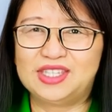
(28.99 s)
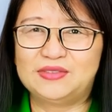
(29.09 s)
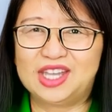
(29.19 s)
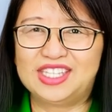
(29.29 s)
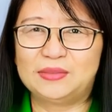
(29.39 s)

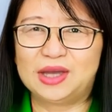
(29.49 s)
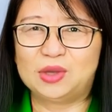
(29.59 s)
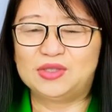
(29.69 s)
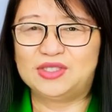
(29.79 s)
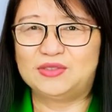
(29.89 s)
Defines
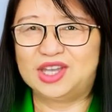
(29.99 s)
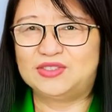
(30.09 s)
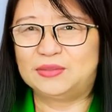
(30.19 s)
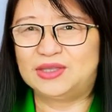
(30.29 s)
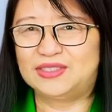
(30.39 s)
powers of
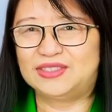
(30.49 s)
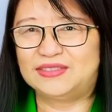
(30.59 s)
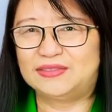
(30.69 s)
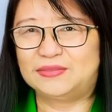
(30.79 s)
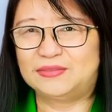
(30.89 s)
government.